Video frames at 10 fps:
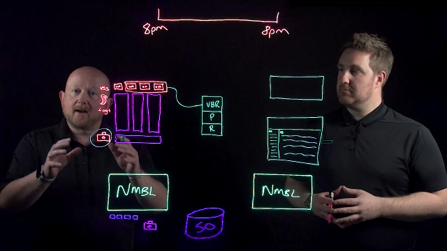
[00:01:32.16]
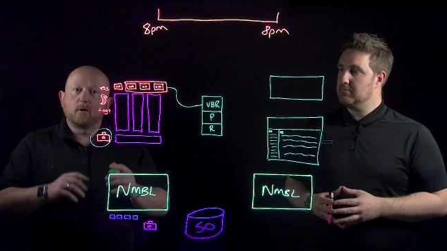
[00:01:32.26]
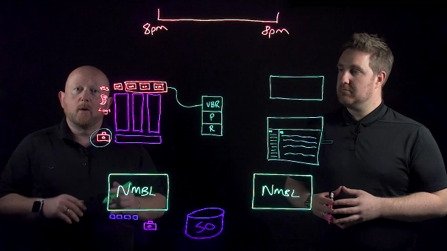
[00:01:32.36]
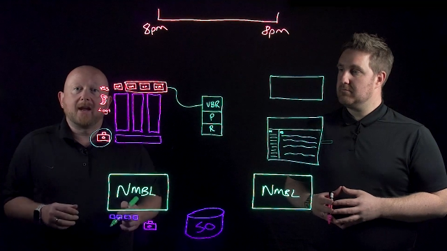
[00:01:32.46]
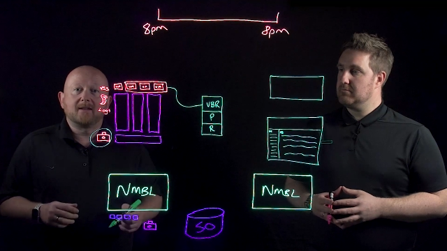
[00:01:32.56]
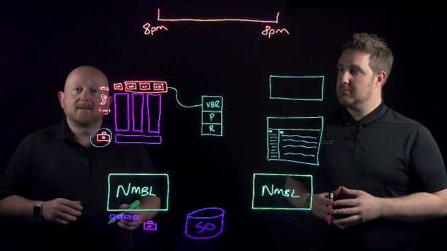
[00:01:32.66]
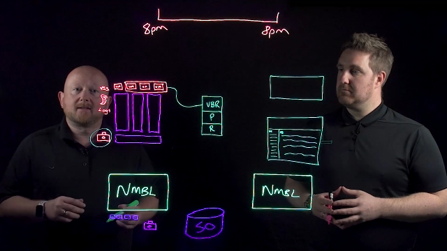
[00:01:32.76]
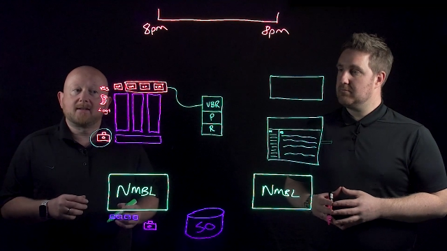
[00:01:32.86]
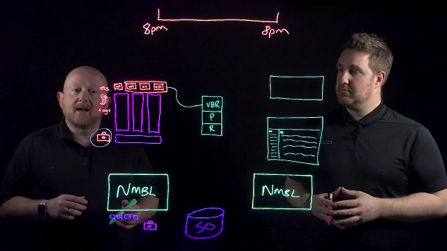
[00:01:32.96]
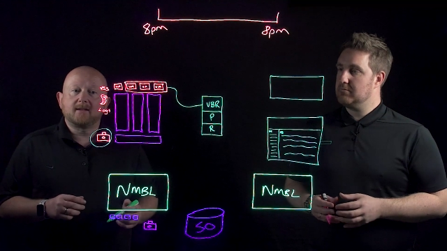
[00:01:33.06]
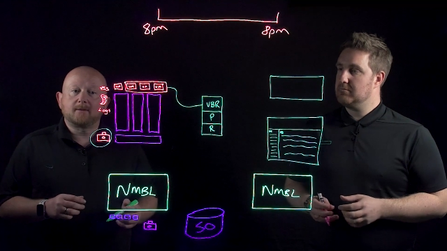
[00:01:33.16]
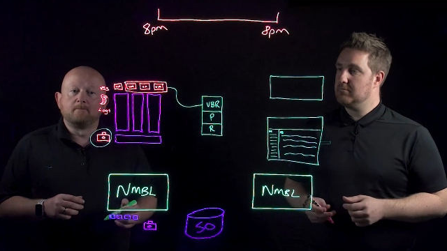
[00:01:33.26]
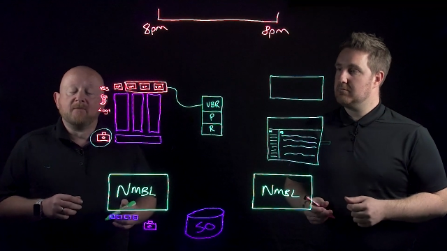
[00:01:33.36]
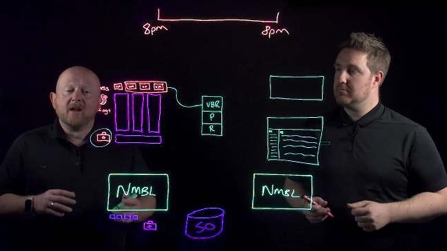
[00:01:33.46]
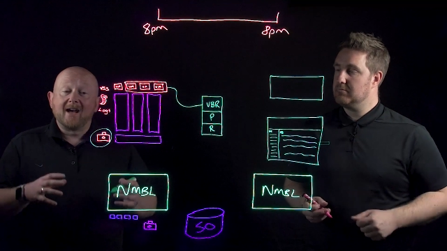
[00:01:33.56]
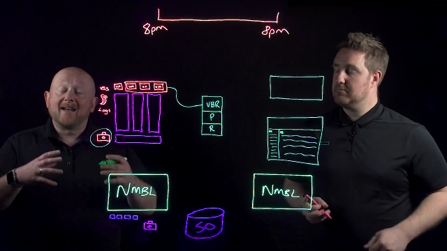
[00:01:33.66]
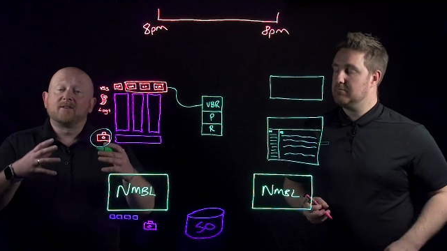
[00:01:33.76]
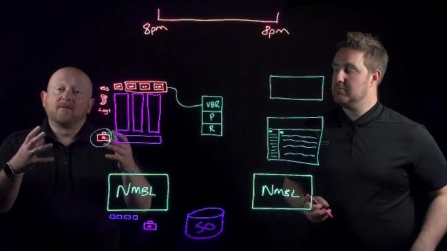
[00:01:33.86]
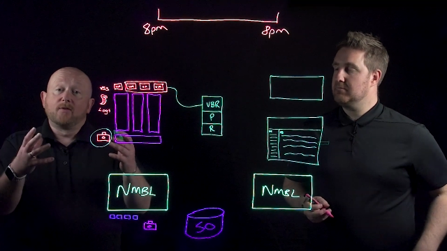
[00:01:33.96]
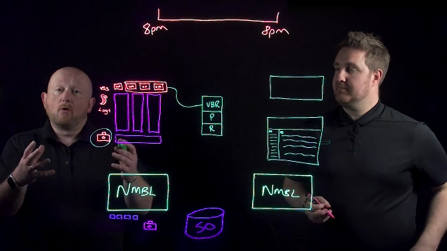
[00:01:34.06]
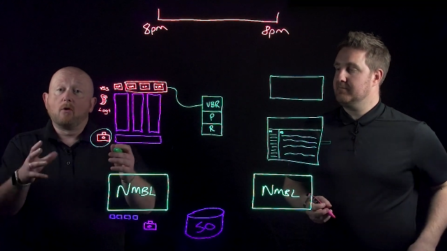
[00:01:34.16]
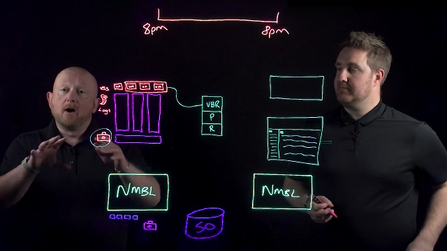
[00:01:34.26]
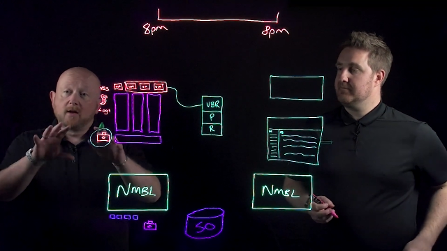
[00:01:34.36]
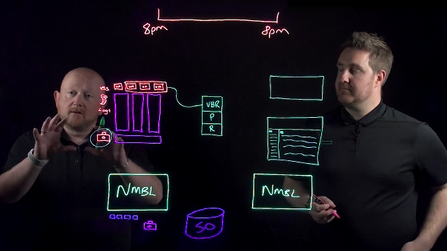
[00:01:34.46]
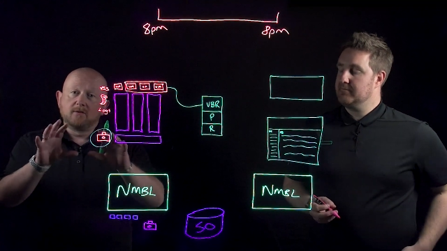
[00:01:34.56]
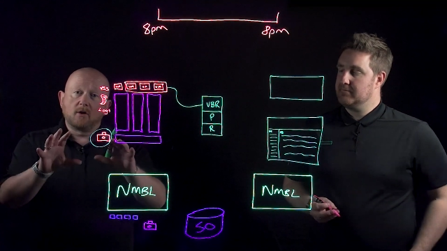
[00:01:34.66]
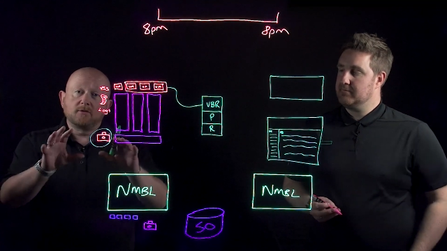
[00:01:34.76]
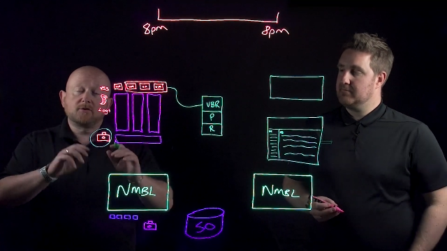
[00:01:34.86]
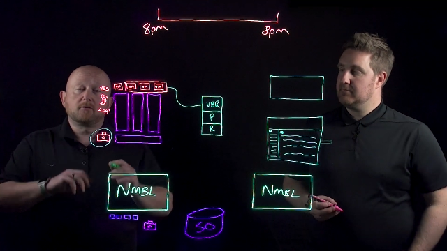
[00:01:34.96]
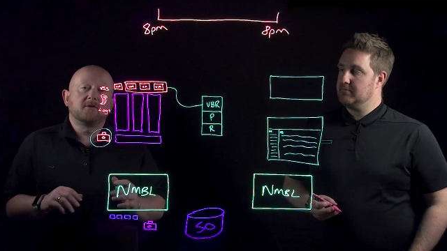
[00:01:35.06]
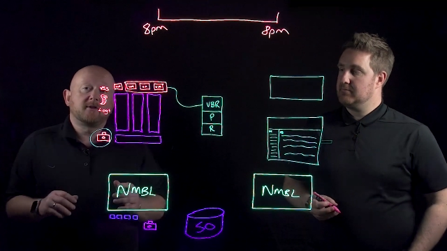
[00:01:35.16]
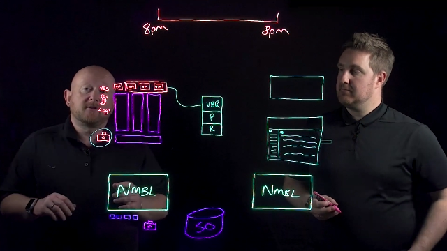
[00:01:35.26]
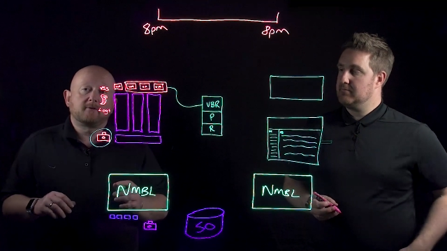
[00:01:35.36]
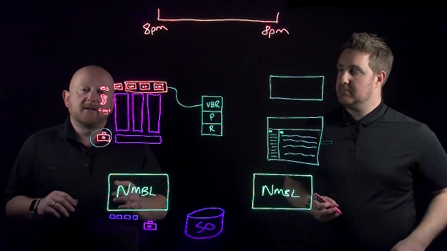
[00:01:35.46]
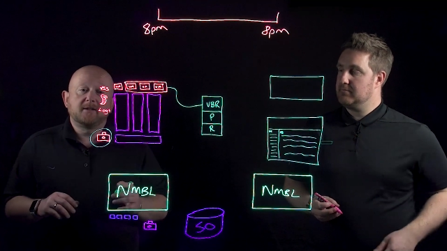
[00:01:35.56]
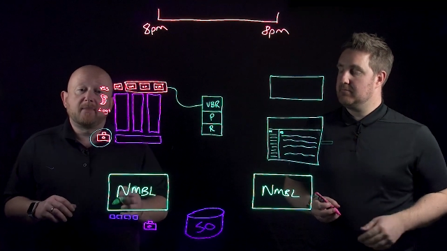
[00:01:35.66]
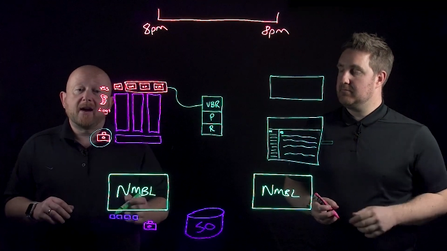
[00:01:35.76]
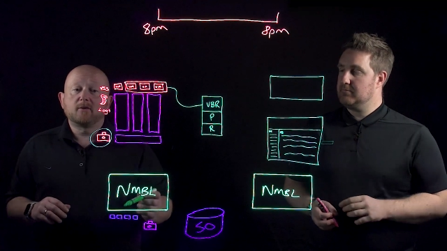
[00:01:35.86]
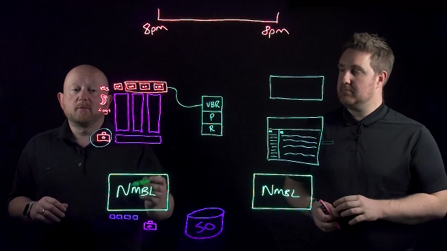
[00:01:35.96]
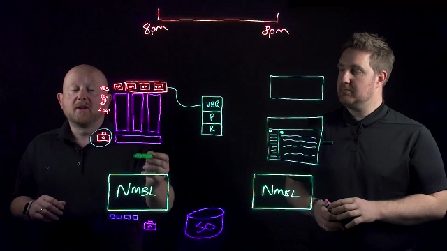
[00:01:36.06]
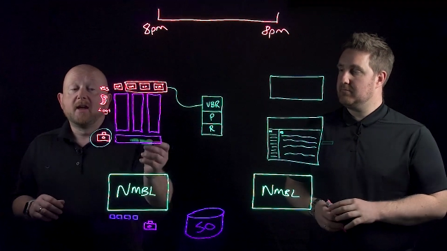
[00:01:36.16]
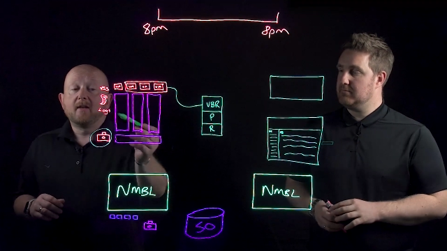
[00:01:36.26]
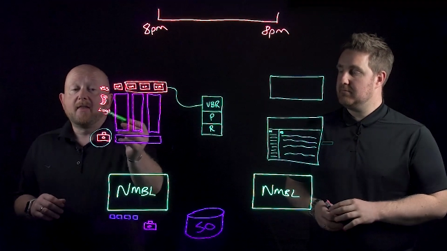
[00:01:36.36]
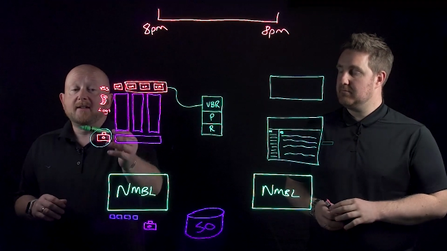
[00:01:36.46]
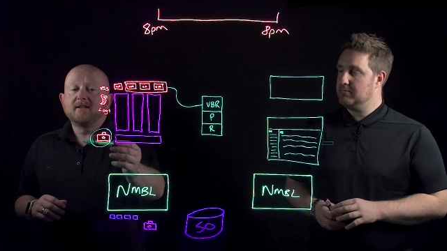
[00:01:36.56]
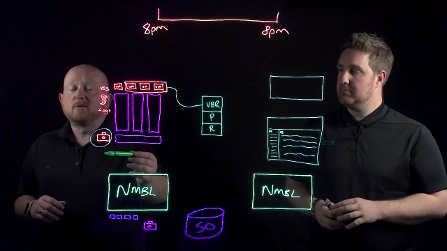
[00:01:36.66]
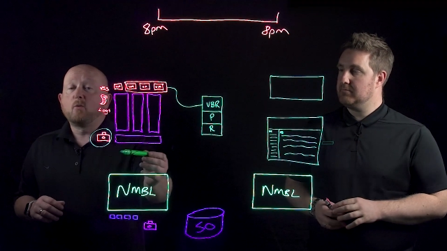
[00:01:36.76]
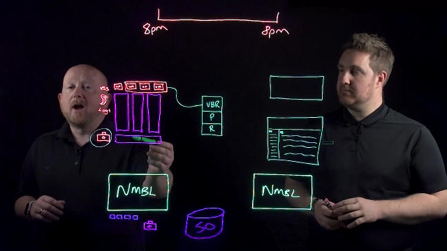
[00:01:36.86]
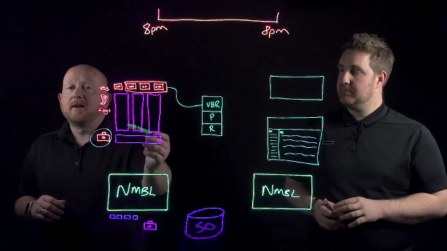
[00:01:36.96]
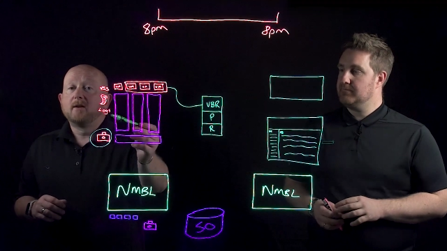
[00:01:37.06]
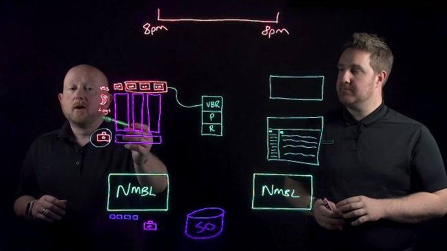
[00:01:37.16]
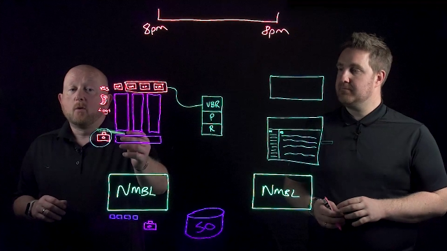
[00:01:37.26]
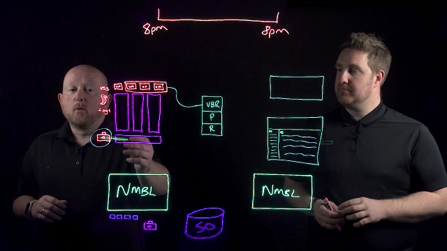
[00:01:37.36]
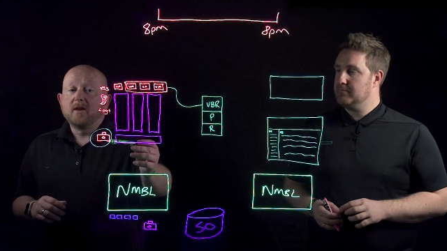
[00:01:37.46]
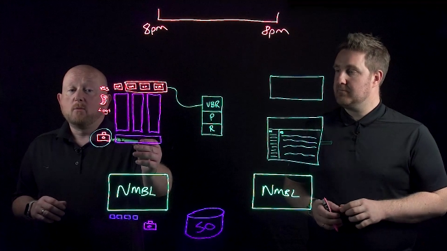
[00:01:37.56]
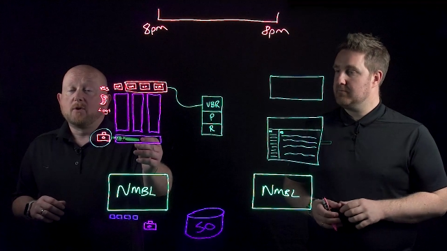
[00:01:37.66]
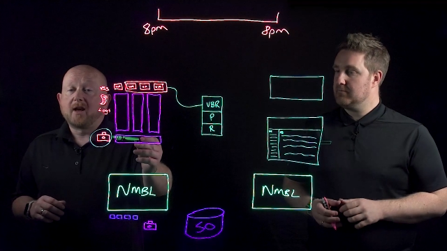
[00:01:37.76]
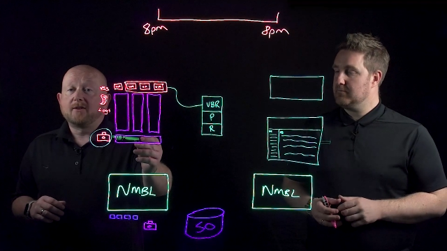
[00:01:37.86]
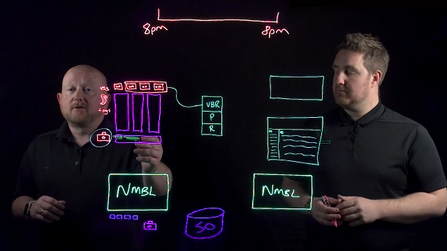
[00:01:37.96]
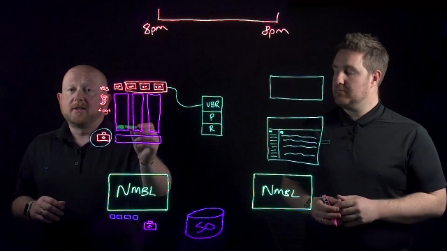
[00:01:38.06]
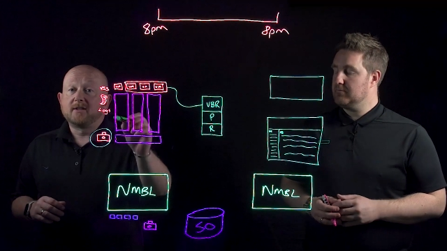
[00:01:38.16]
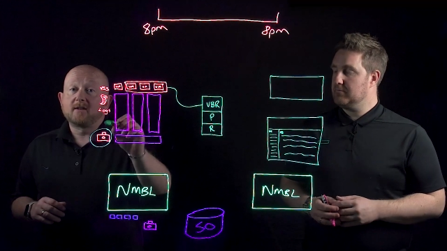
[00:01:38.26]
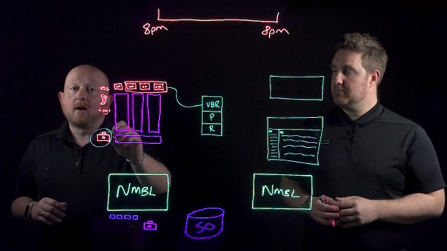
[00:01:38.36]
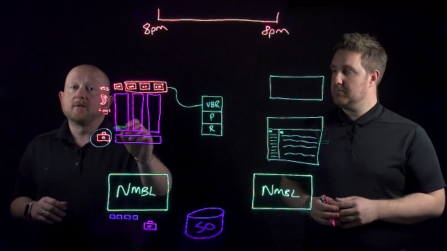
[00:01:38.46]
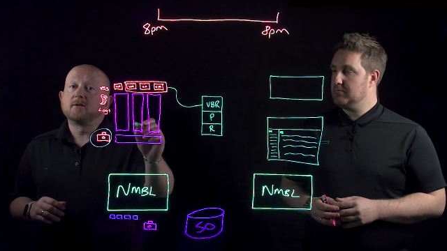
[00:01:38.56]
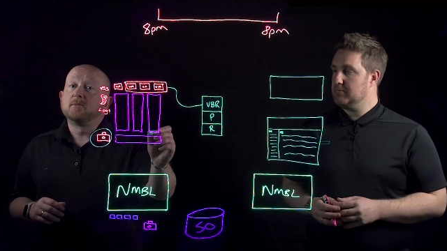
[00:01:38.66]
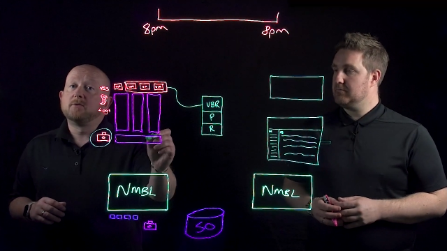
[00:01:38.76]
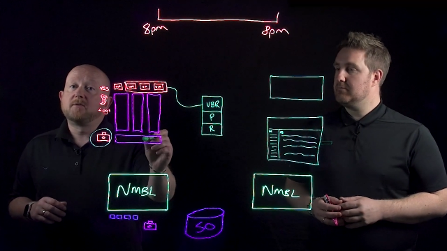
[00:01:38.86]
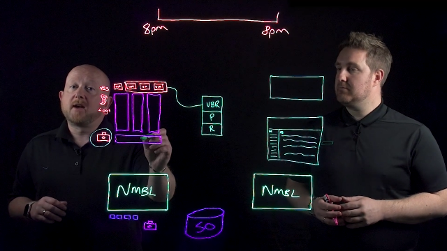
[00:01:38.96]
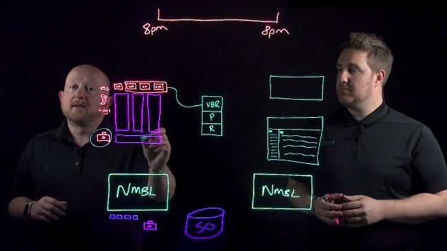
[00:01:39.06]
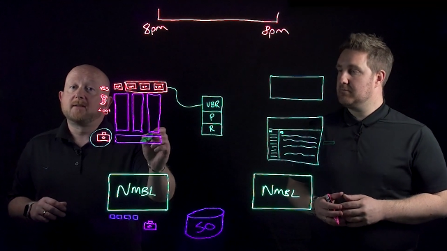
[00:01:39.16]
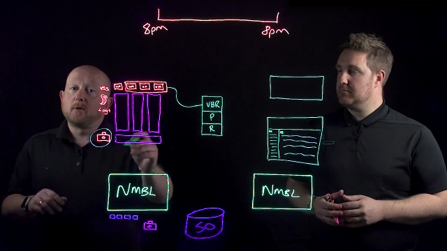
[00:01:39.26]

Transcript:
Speaker 1: that quiesced state. And for non-storage integrated backups, that is when we would actually start to move data.